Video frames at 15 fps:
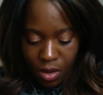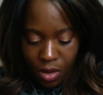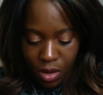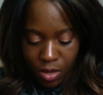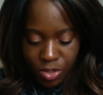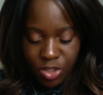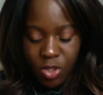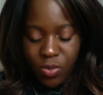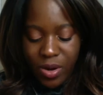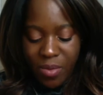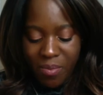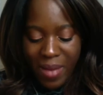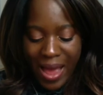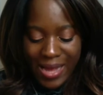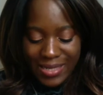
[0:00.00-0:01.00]
I do wear
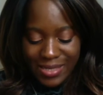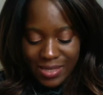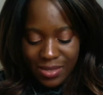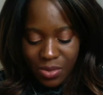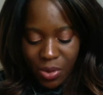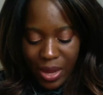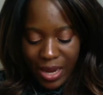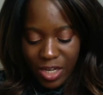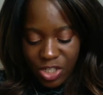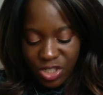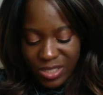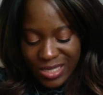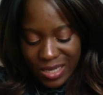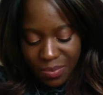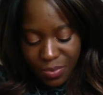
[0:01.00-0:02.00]
it matte
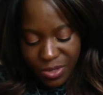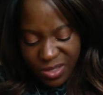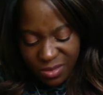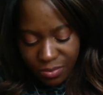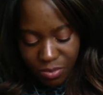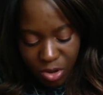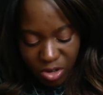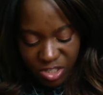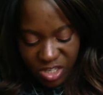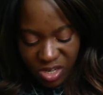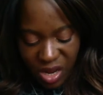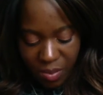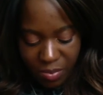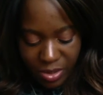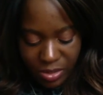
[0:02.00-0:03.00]
occasionally, but most of
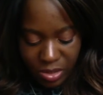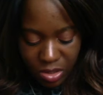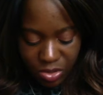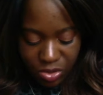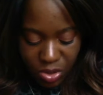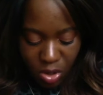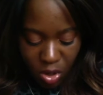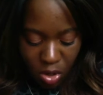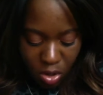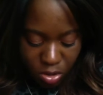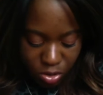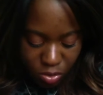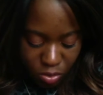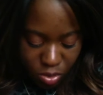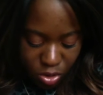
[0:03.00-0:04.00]
the time it's under a
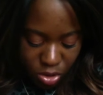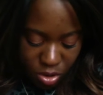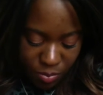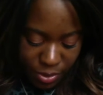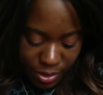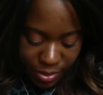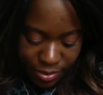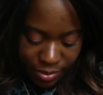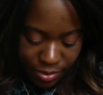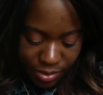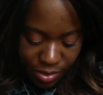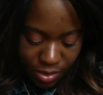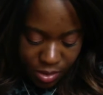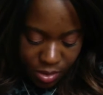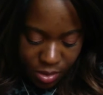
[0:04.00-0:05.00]
gloss or topper.
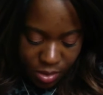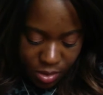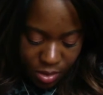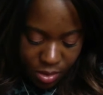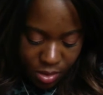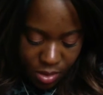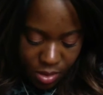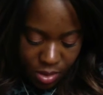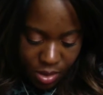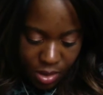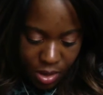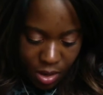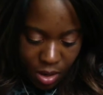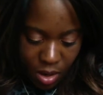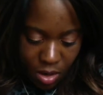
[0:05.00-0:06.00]
And
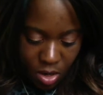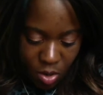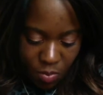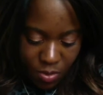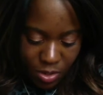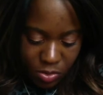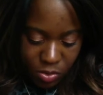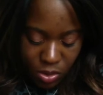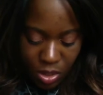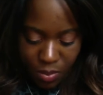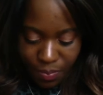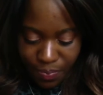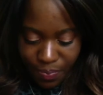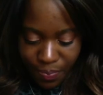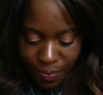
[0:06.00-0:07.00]
I can't open this one up.